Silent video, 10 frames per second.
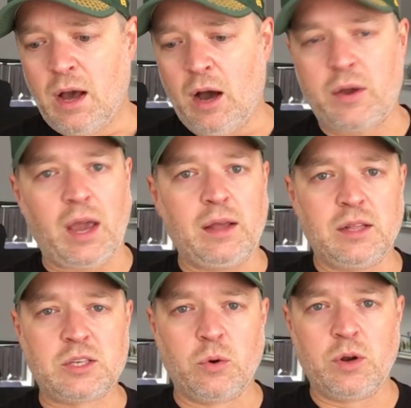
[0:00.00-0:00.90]
Okay,
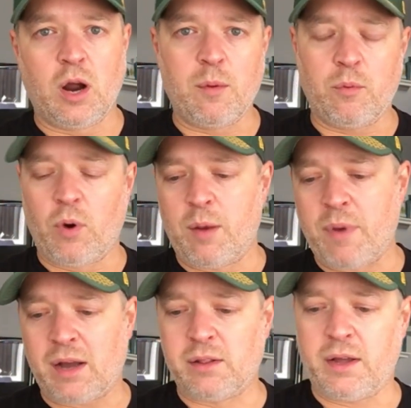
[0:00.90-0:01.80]
let's go into our running
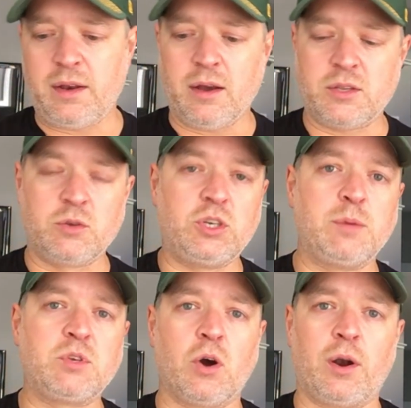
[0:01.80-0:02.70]
back land now. So
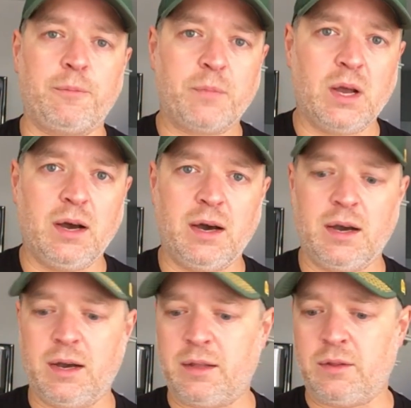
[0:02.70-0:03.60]
James Conner,
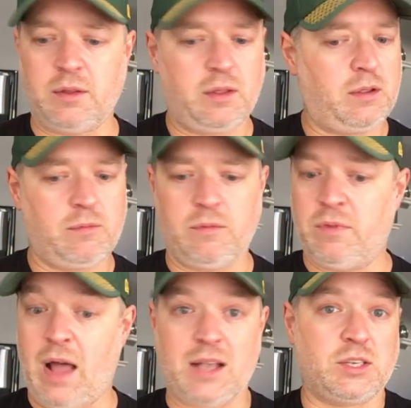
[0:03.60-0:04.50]

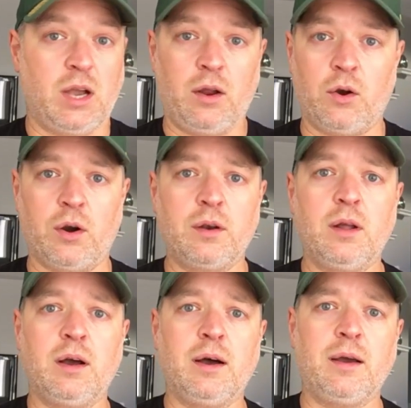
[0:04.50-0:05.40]
last I
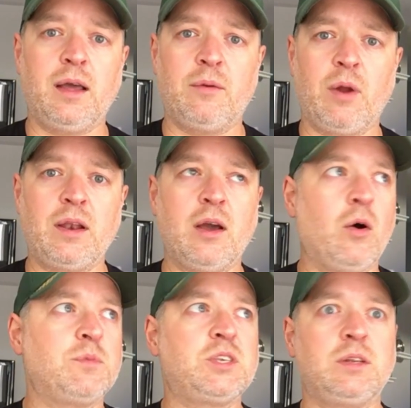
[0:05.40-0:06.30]
heard, and right
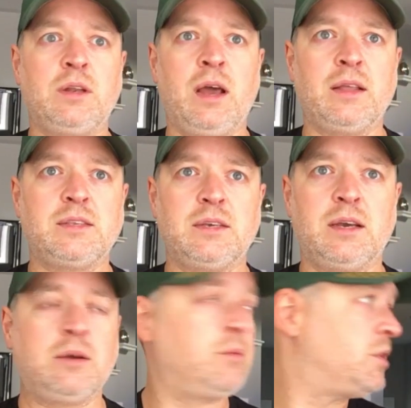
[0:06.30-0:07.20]
now I'm sitting at,
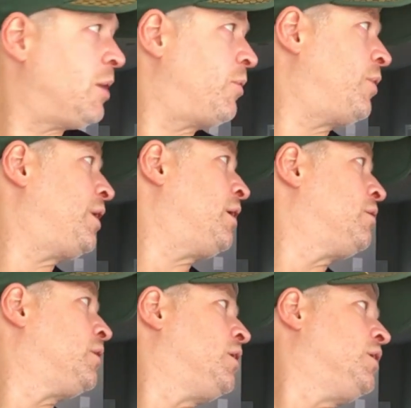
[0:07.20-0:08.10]
what time are we right
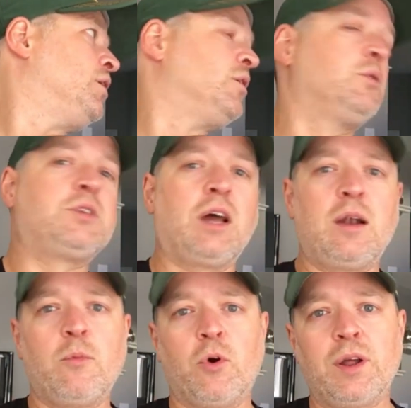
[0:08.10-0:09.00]
now?
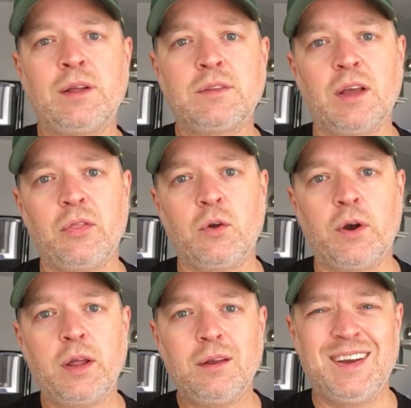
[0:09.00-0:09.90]
Saturday morning,
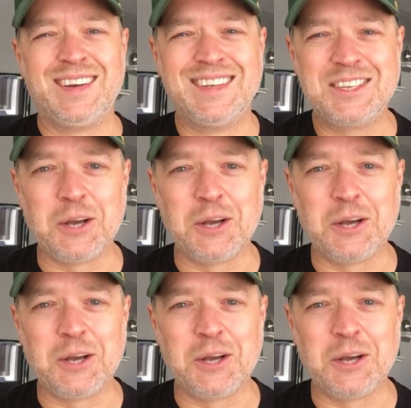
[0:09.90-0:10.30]
10:30.